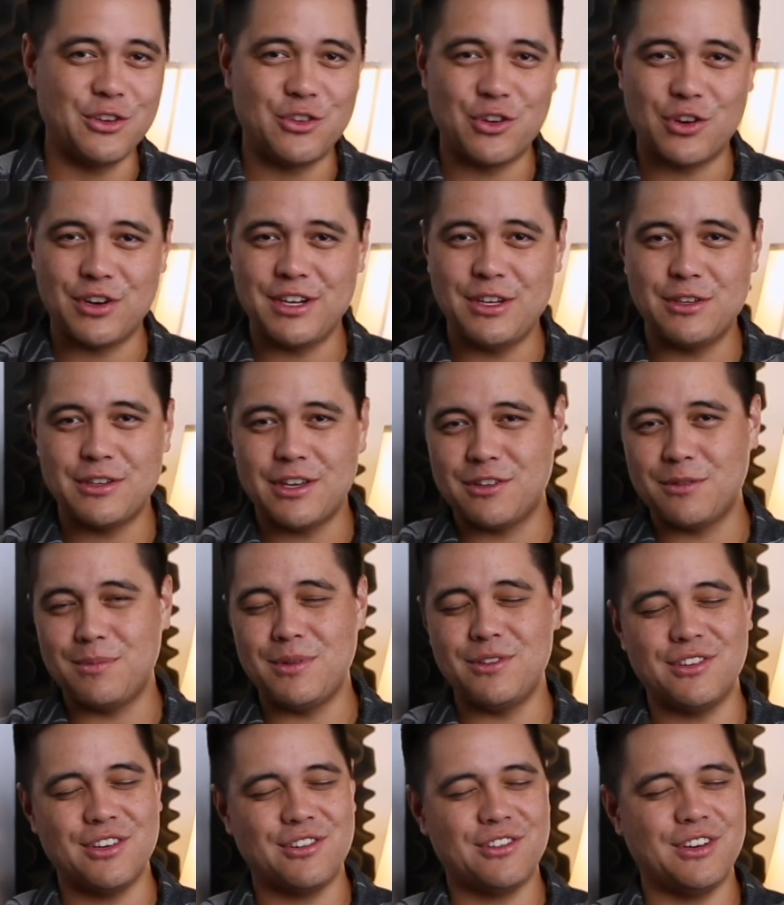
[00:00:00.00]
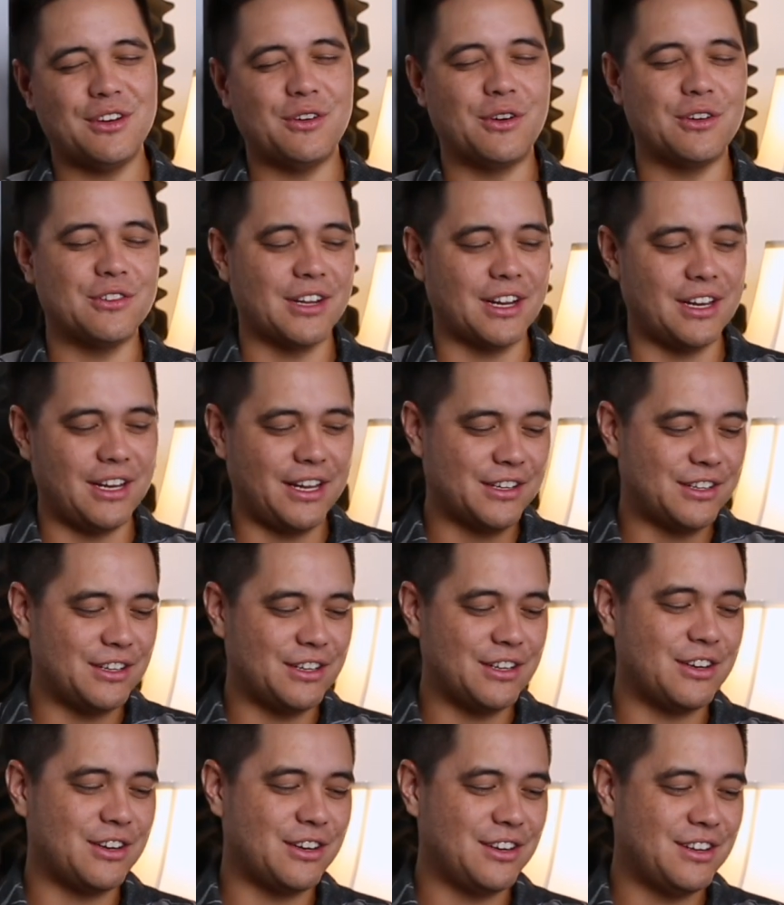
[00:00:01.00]
journeys as a musician or as a
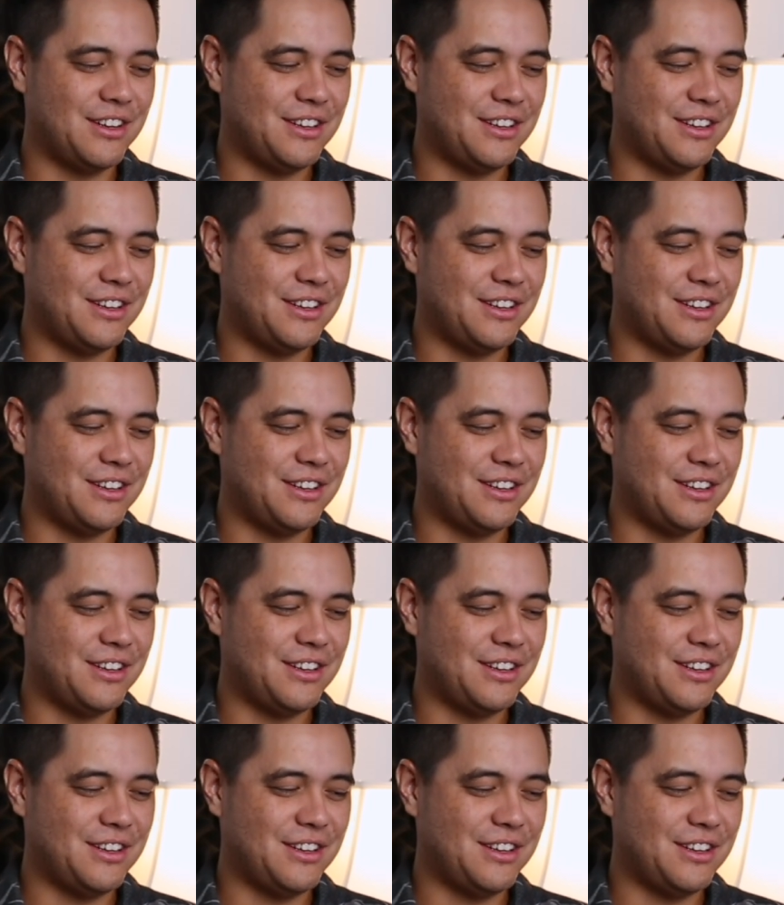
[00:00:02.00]
collector